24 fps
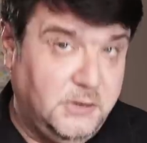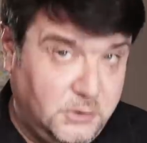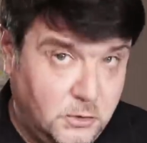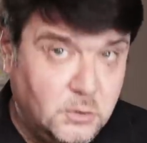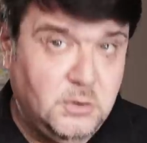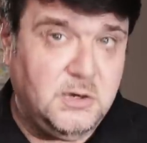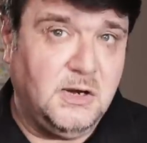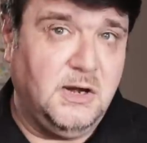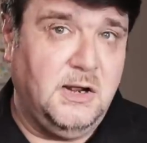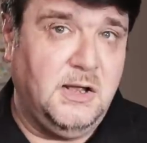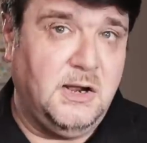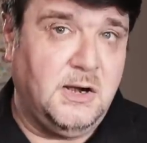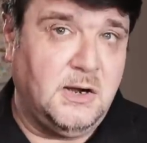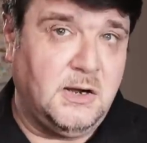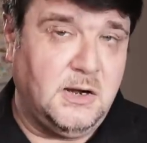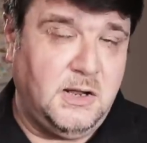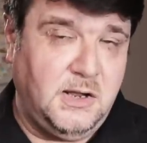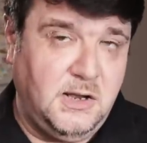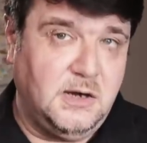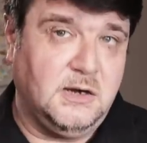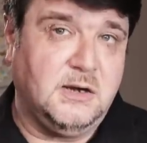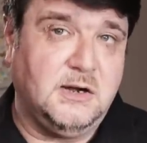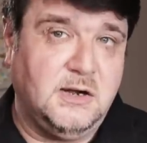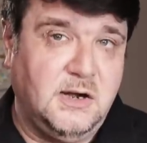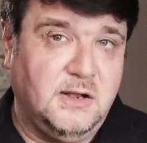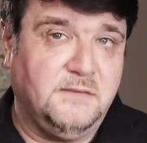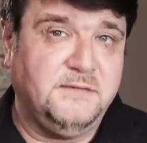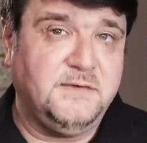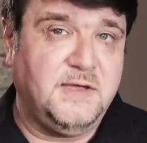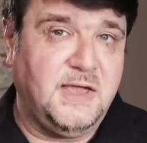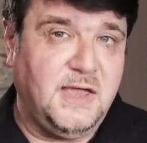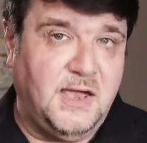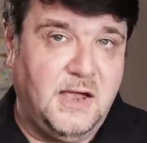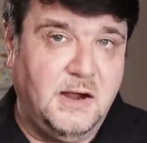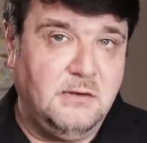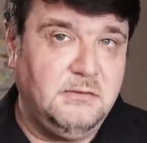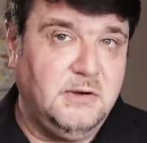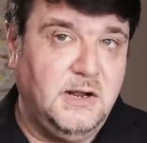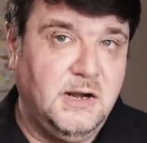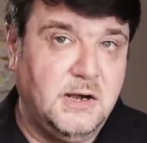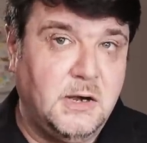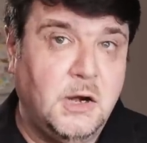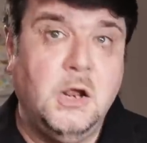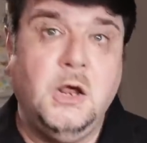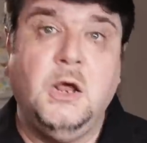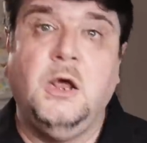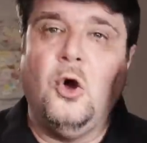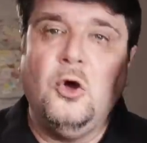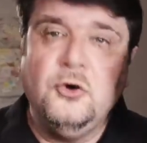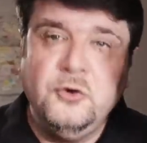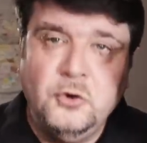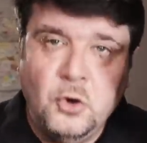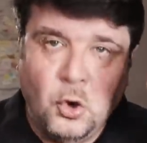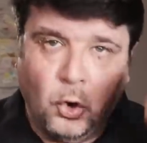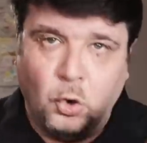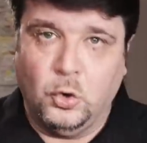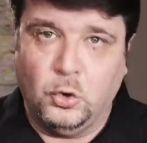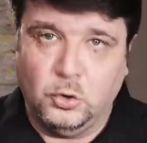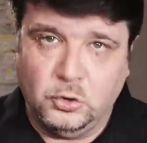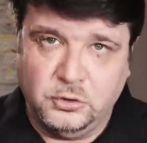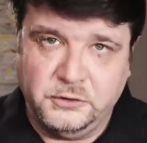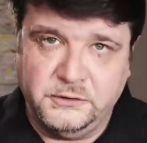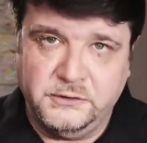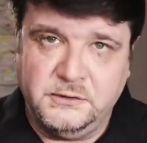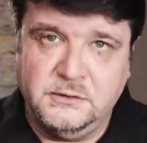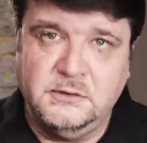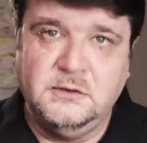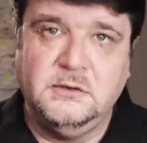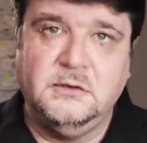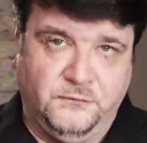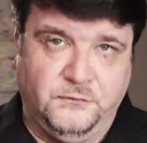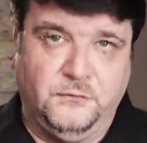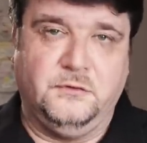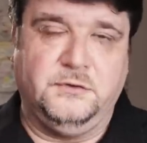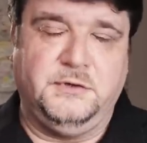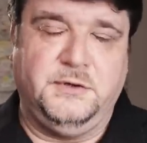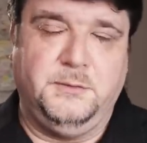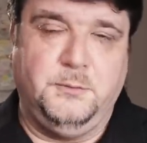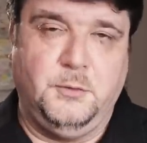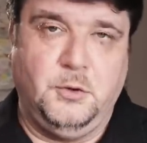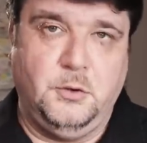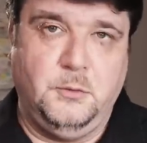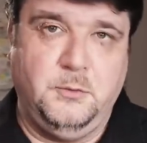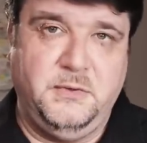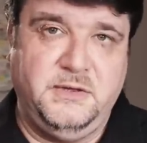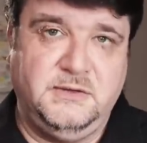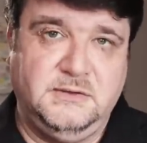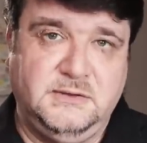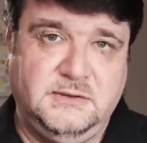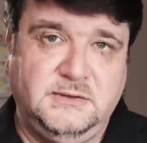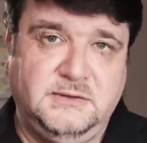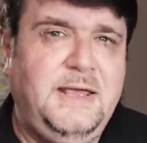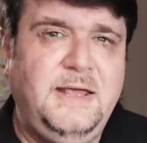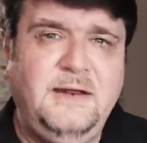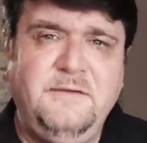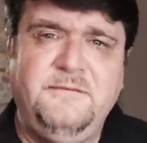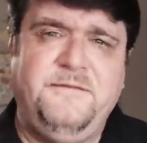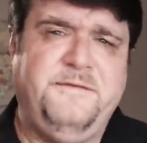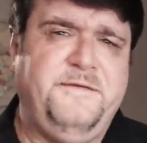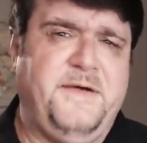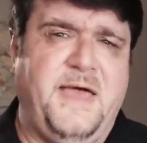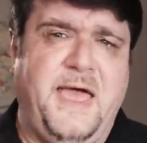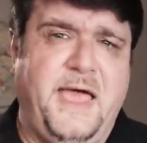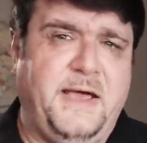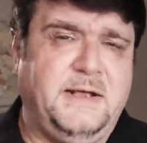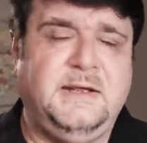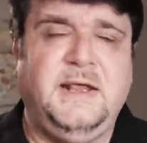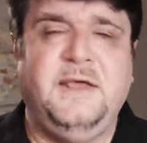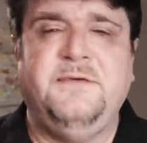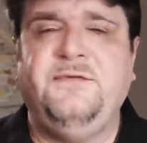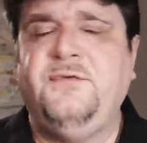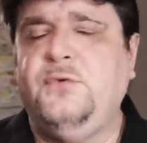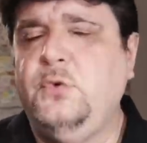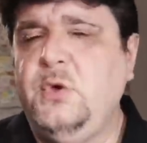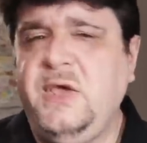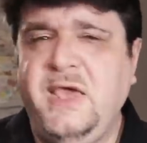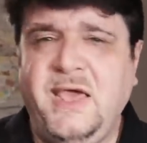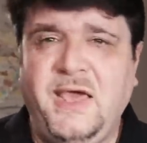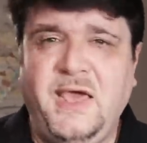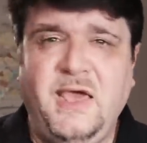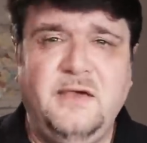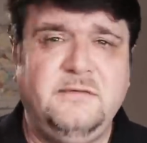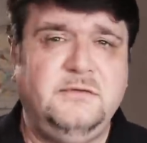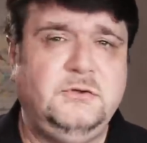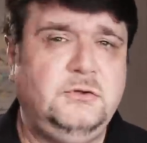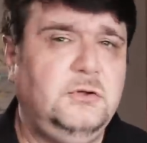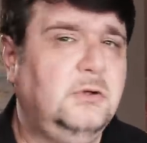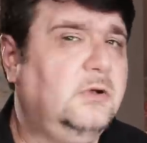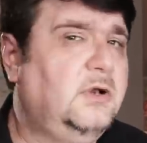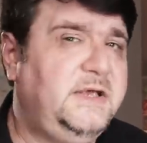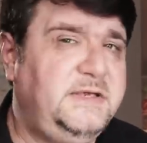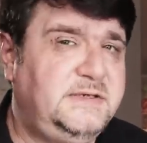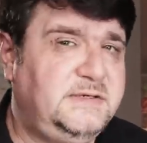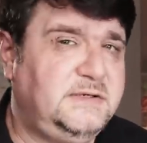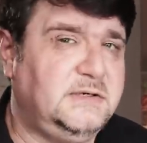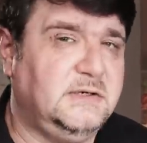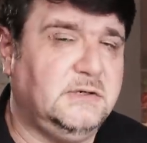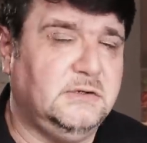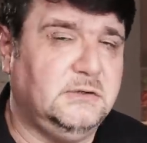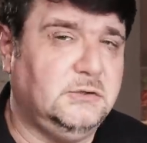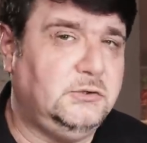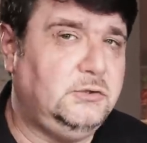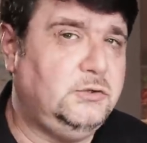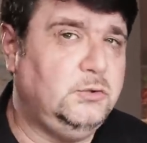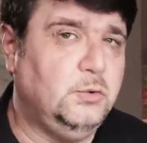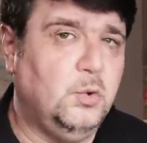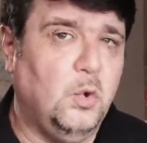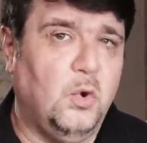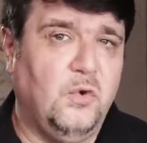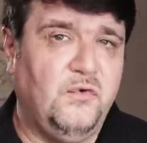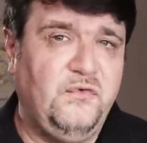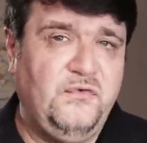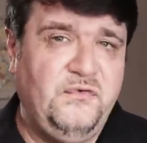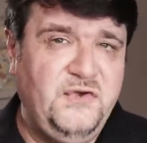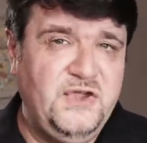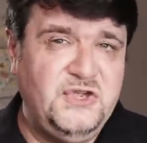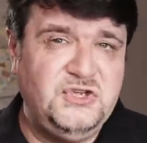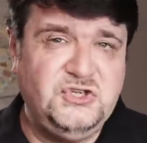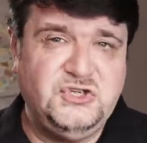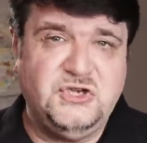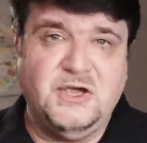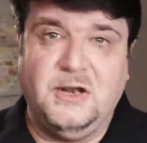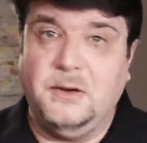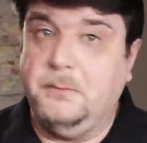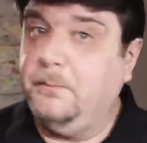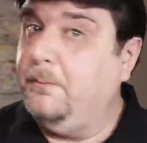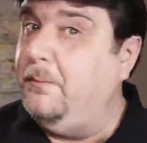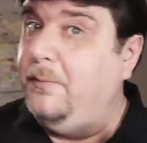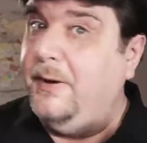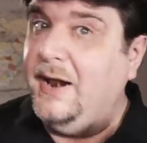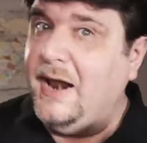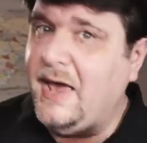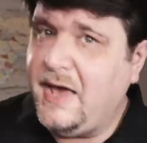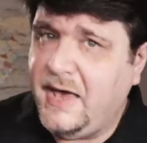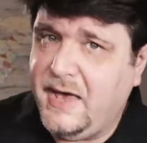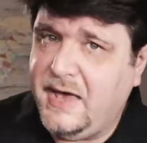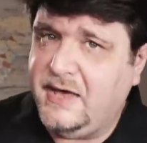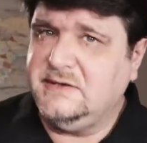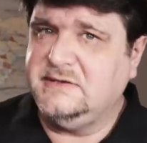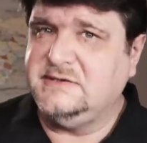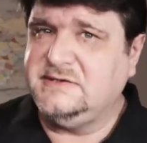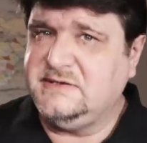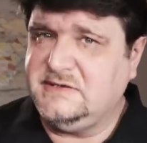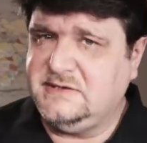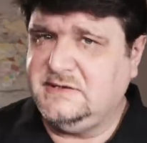a nuclear aircraft carrier, on hold for the moment. In fact, if we have to listen to official PLAN